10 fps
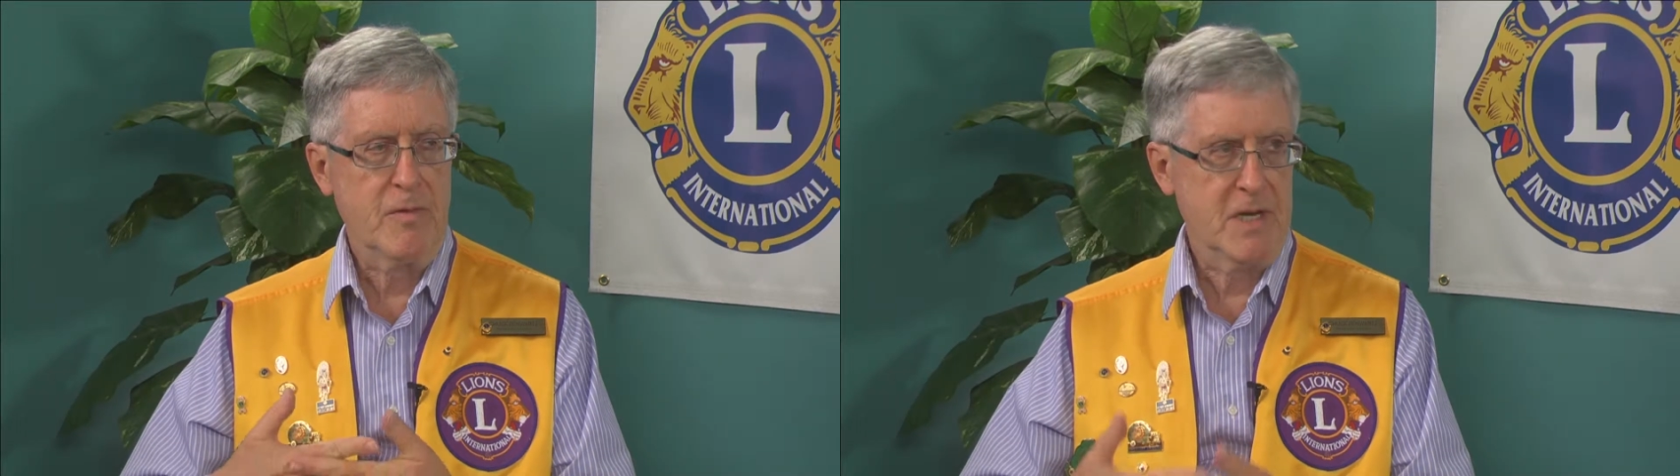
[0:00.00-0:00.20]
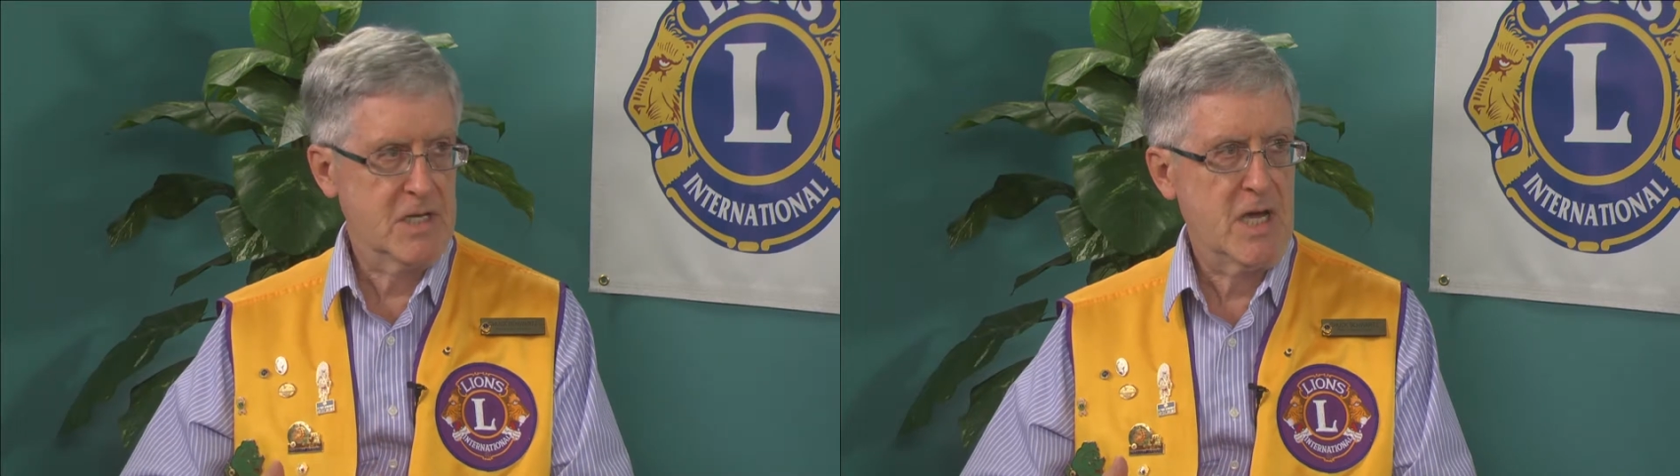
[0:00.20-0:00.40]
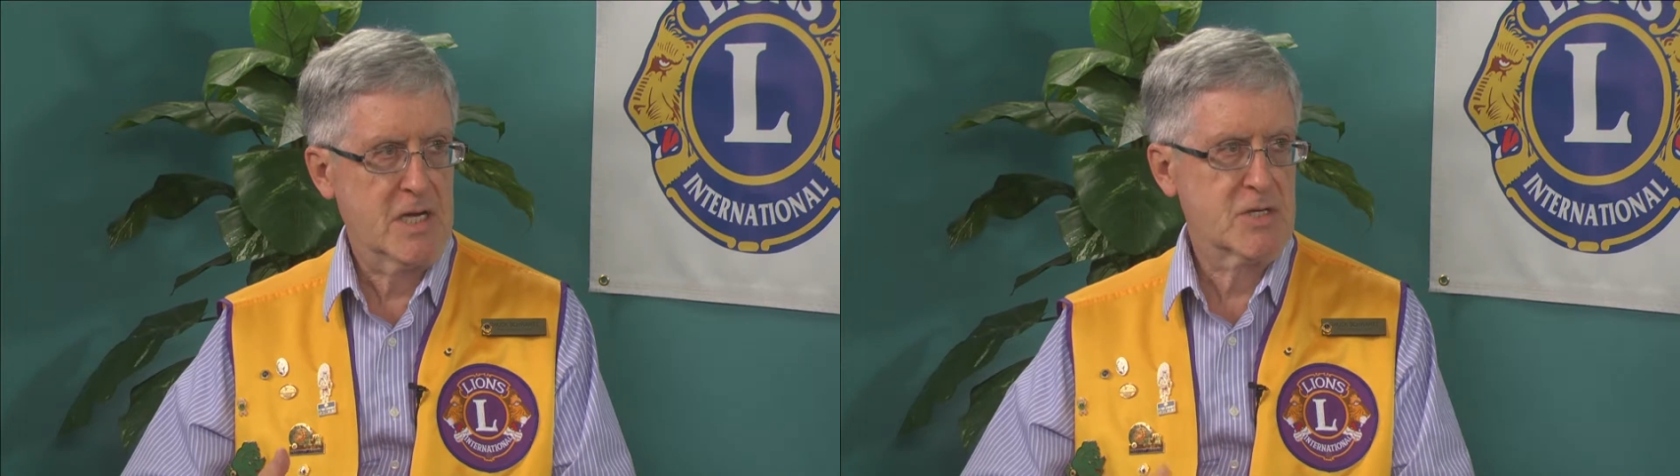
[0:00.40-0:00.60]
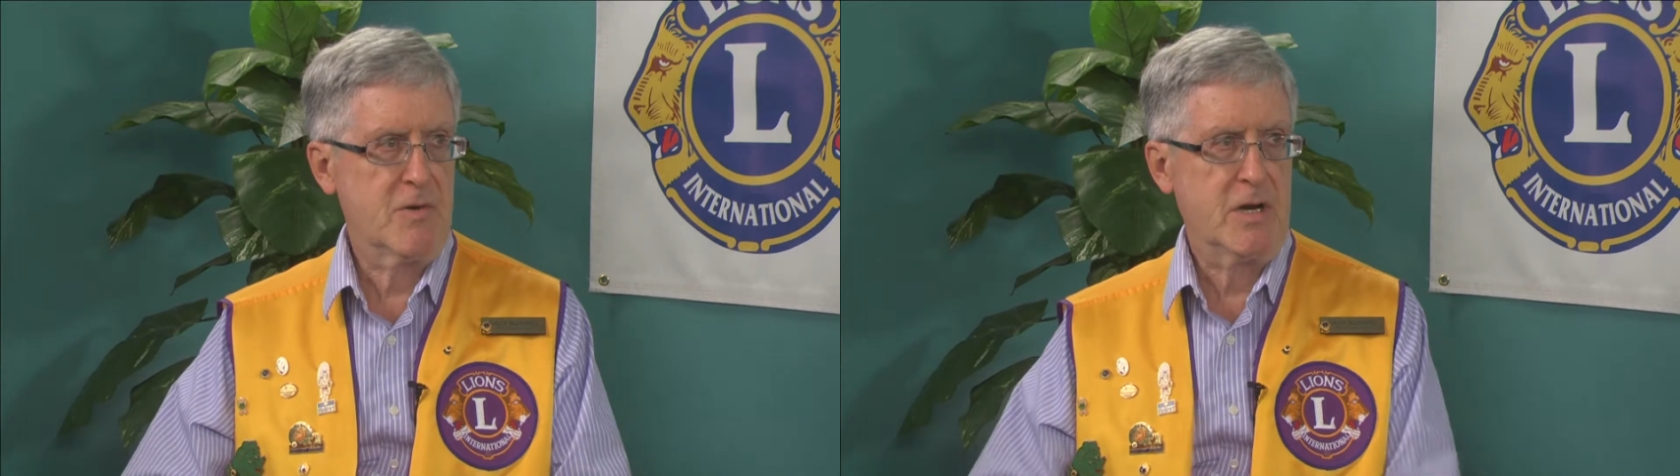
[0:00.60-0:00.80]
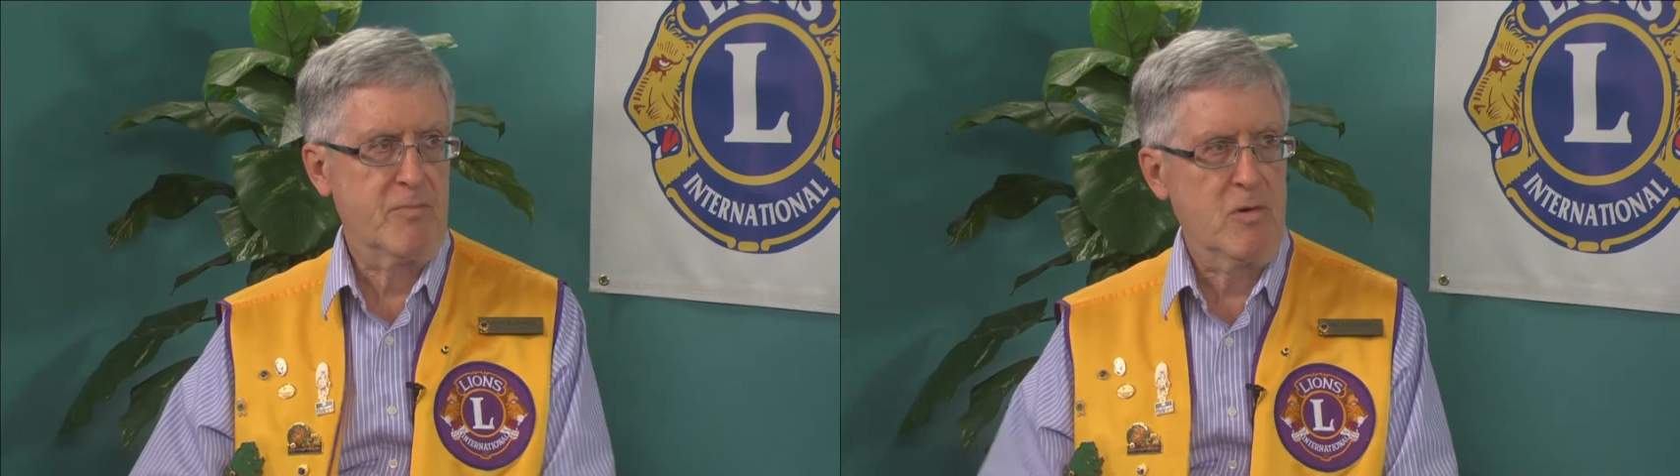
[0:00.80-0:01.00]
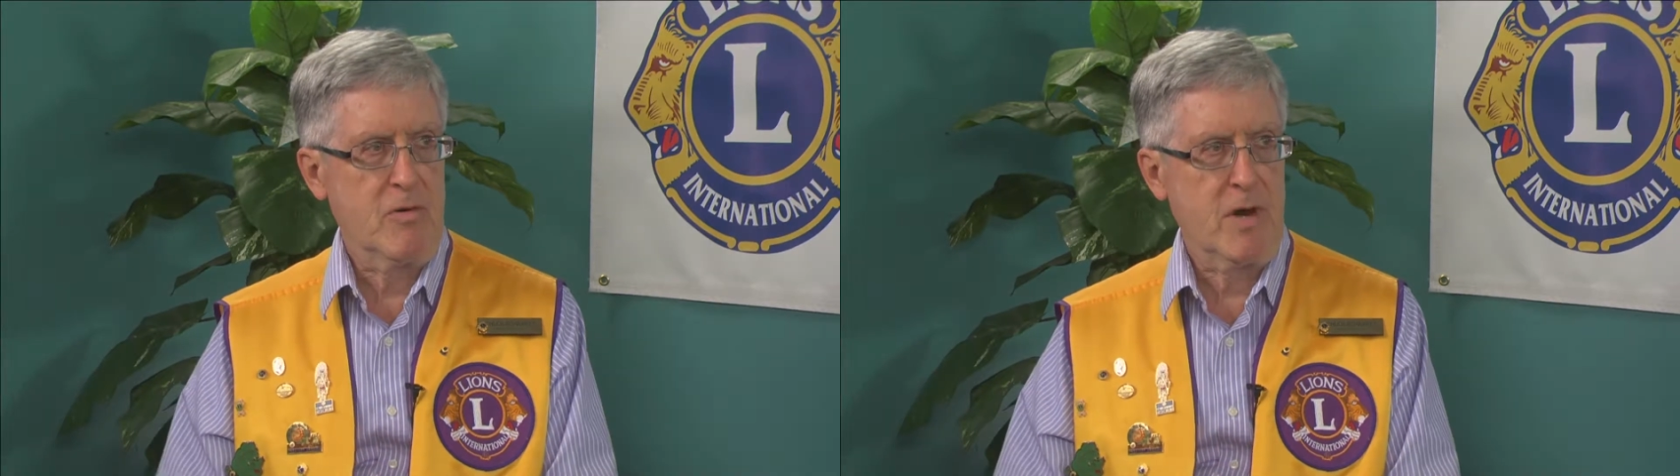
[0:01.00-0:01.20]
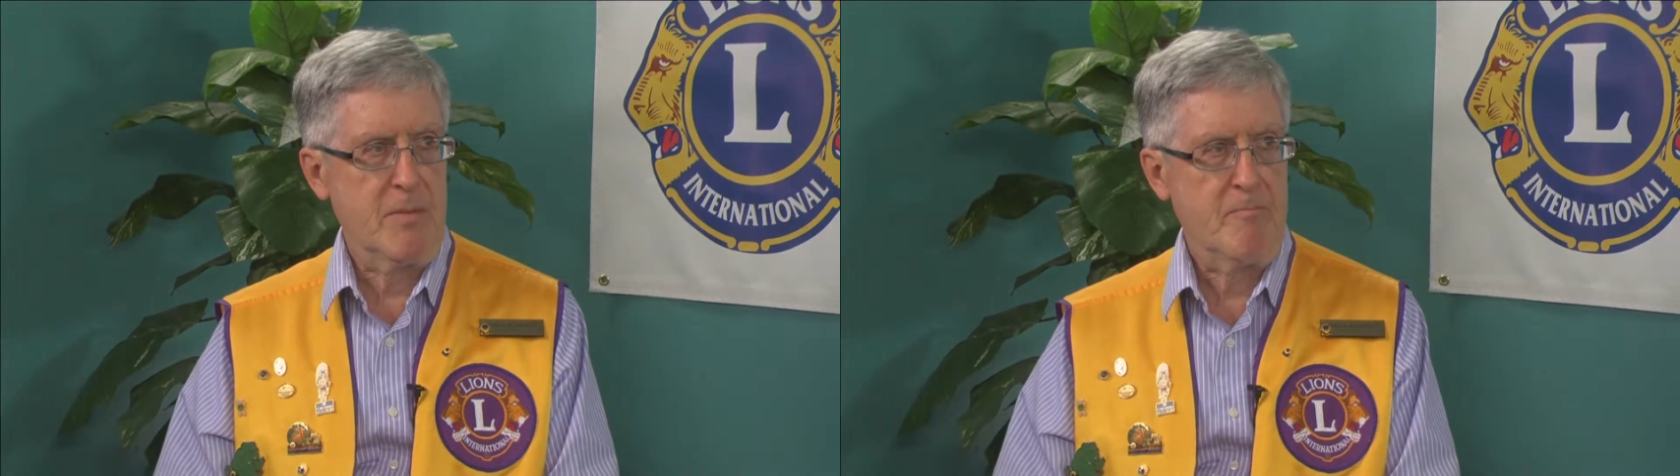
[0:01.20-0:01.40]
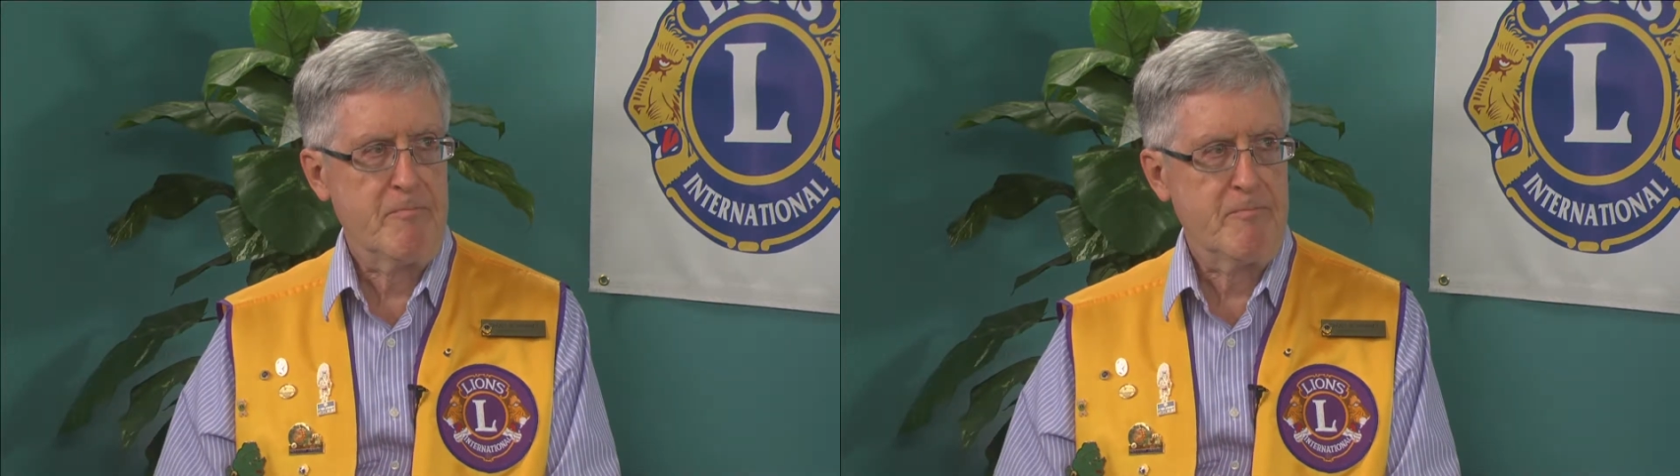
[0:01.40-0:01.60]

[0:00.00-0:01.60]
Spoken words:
the tax credit program.